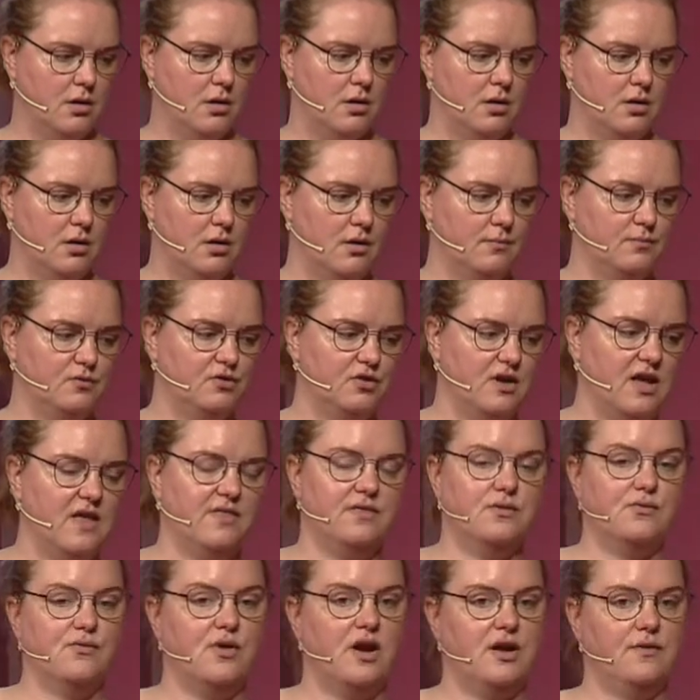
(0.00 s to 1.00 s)
um, to get
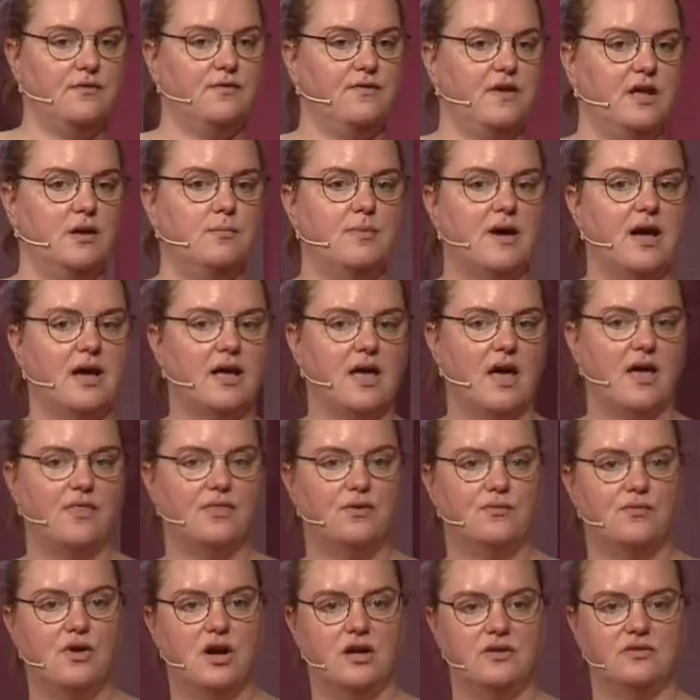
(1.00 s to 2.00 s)
the right feedback at
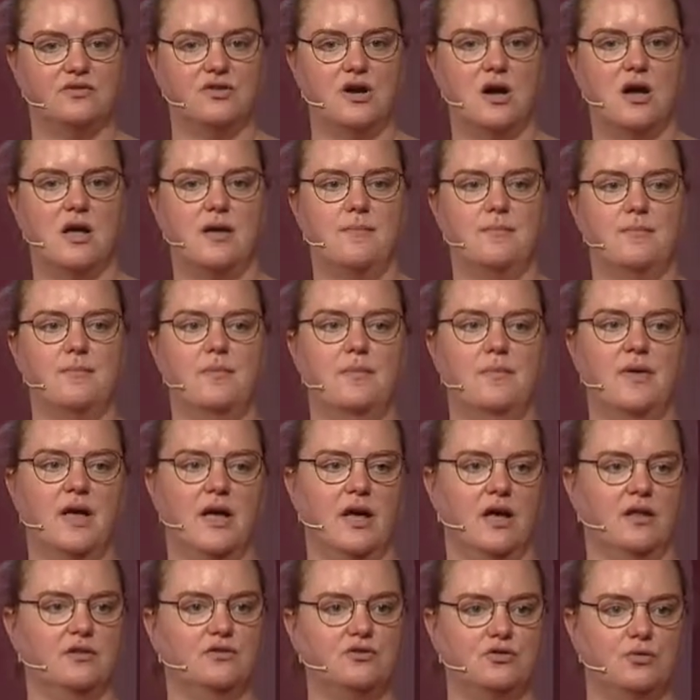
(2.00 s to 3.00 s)
the right time
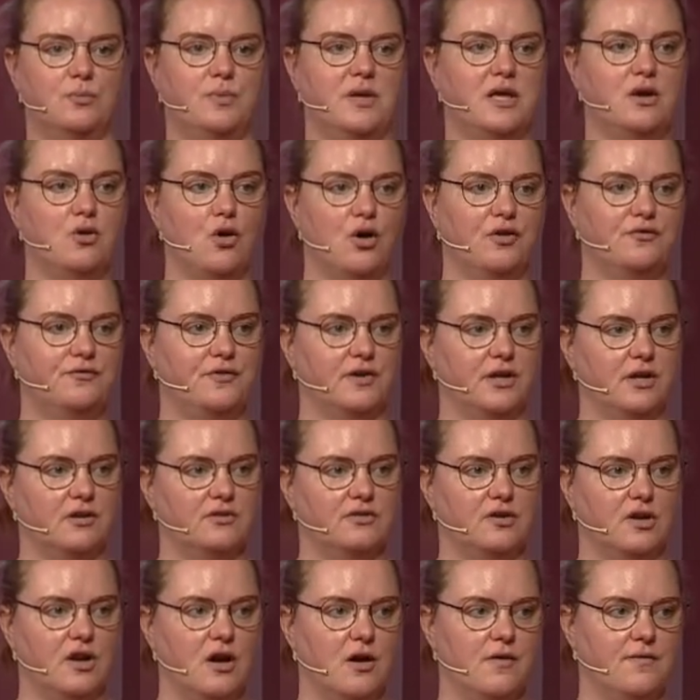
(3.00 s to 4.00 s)
and to be
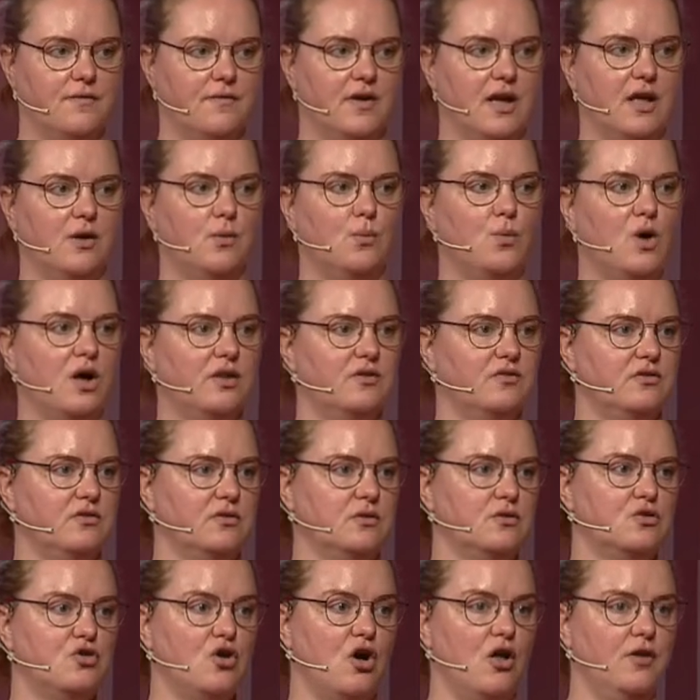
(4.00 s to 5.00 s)
confident enough. And what
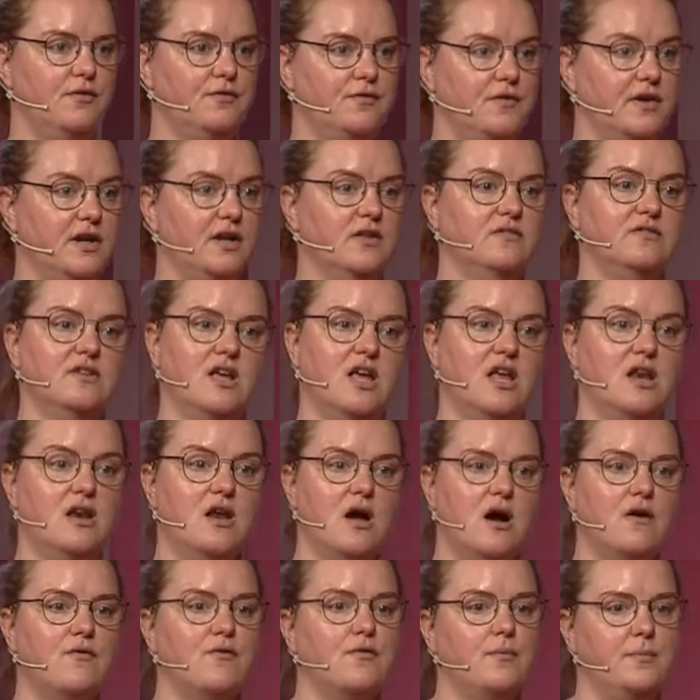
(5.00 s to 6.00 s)
confident
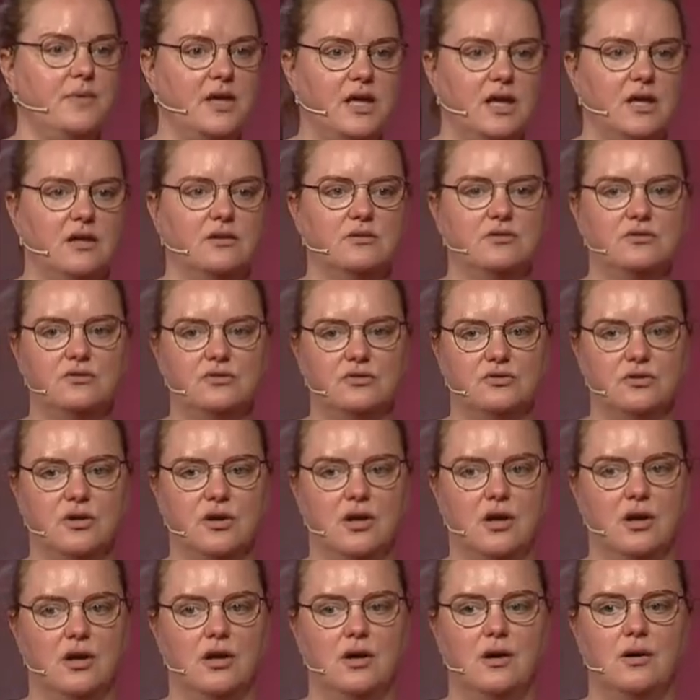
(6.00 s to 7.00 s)
enough means
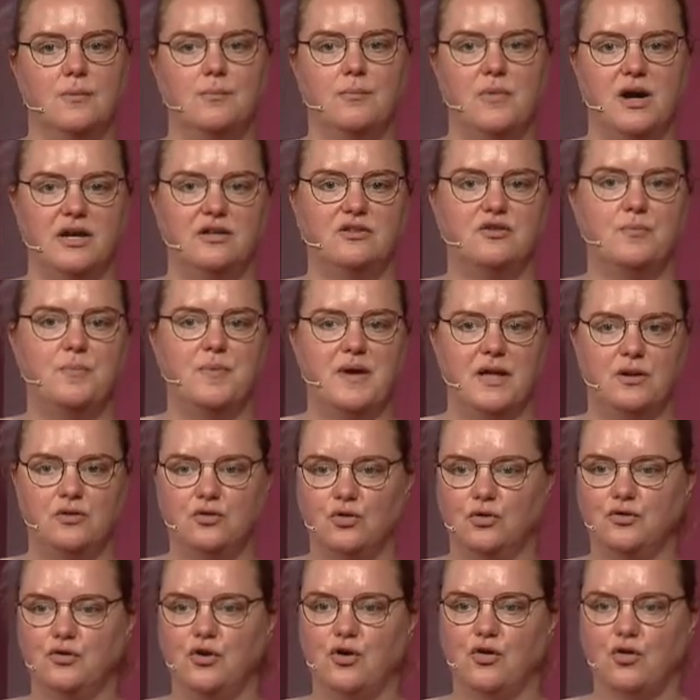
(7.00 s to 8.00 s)
might depend
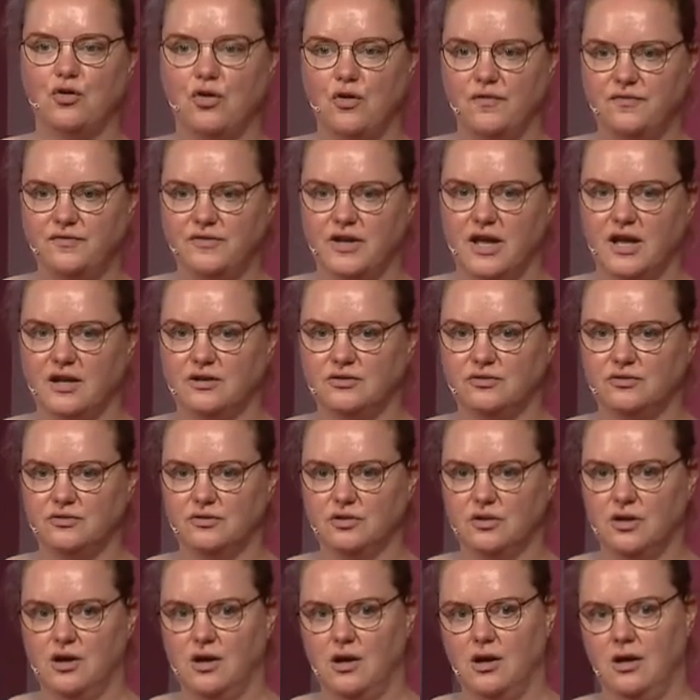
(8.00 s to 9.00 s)
on your
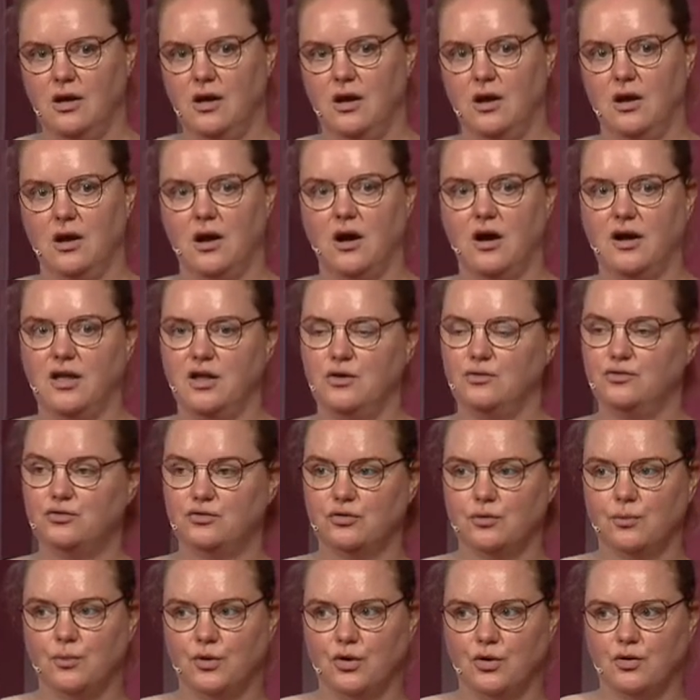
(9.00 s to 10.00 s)
context. I used
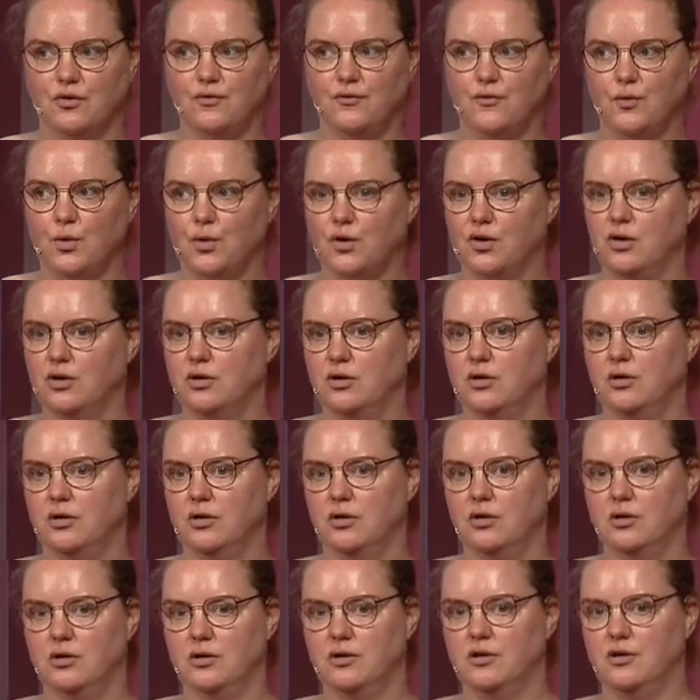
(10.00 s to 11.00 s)
to work for
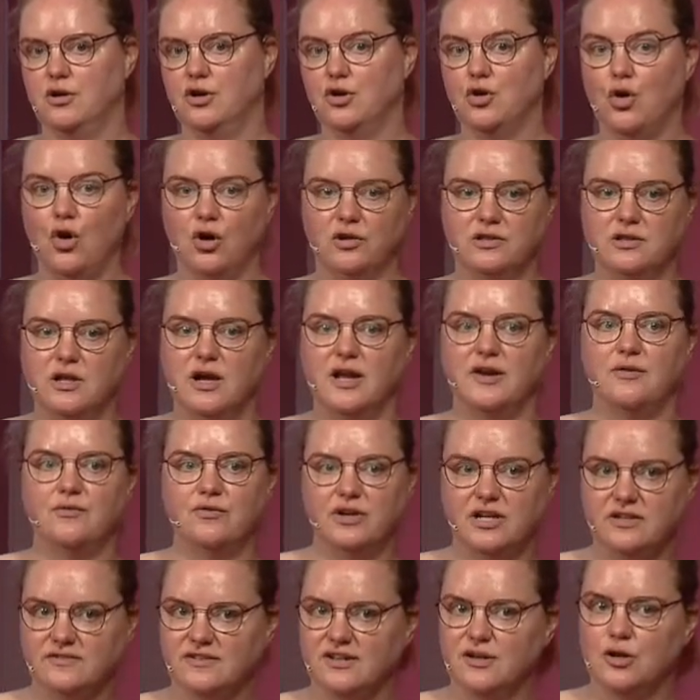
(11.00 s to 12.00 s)
uh, an online
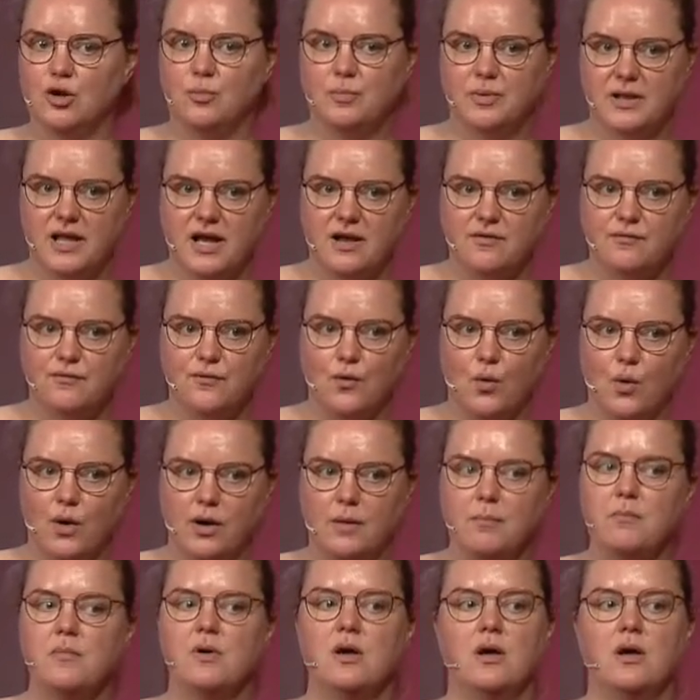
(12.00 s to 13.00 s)
retail platform.